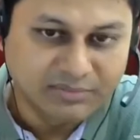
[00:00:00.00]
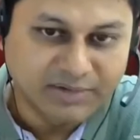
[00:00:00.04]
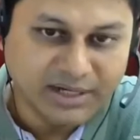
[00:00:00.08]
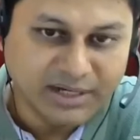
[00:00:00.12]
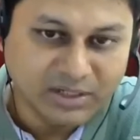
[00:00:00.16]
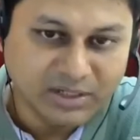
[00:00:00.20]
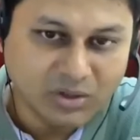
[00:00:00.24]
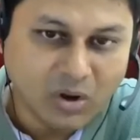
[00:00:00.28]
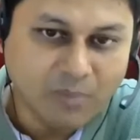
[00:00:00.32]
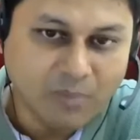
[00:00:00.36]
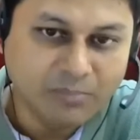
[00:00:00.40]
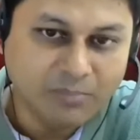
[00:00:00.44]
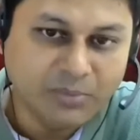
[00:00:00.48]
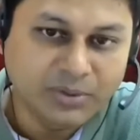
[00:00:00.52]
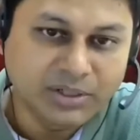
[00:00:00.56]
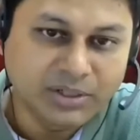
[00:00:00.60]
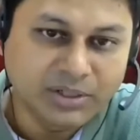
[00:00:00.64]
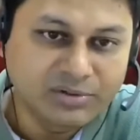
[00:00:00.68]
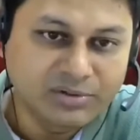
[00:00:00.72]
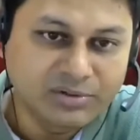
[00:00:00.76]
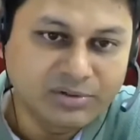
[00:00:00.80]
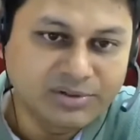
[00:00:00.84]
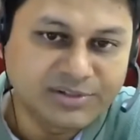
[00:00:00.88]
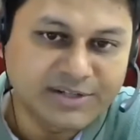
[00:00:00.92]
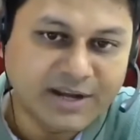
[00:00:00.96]
Red
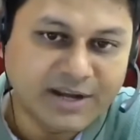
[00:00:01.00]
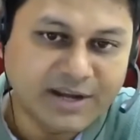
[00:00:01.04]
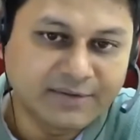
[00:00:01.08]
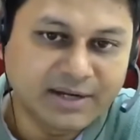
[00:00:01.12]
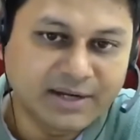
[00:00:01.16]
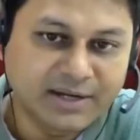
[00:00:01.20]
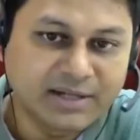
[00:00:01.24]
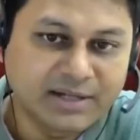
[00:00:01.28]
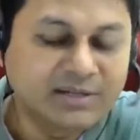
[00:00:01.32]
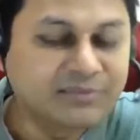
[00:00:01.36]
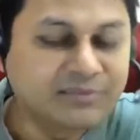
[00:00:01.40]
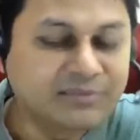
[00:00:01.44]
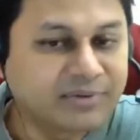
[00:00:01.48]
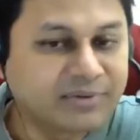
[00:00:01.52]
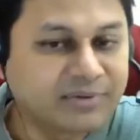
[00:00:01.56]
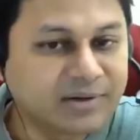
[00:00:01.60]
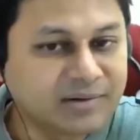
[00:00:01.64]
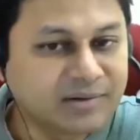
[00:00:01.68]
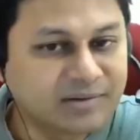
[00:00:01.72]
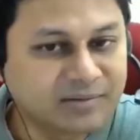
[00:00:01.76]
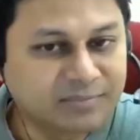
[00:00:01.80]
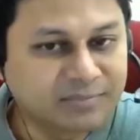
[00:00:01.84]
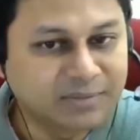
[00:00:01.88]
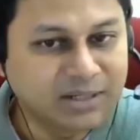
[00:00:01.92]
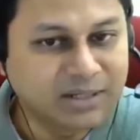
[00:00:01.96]
component will travel at
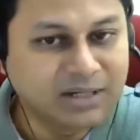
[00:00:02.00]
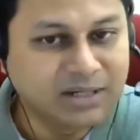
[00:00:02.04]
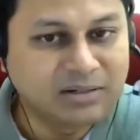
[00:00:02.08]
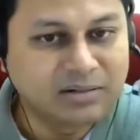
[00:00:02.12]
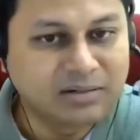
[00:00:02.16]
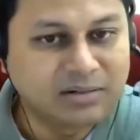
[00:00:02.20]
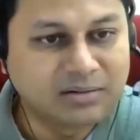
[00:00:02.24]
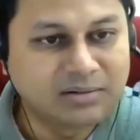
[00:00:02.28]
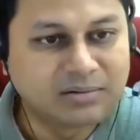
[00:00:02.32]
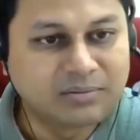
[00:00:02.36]
different speed,